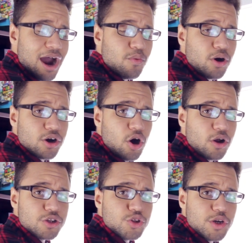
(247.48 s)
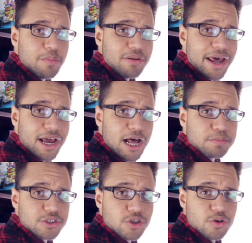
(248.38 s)
I want Call of Duty Black
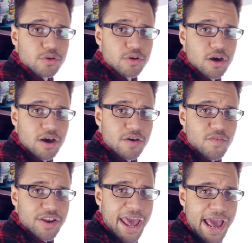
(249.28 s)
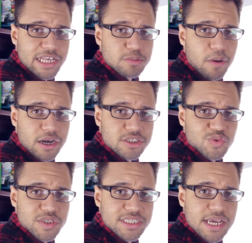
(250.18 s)
Ops 2 for the Xbox
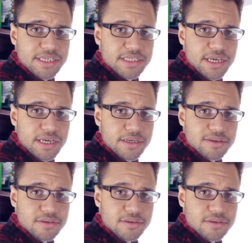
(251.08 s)
360.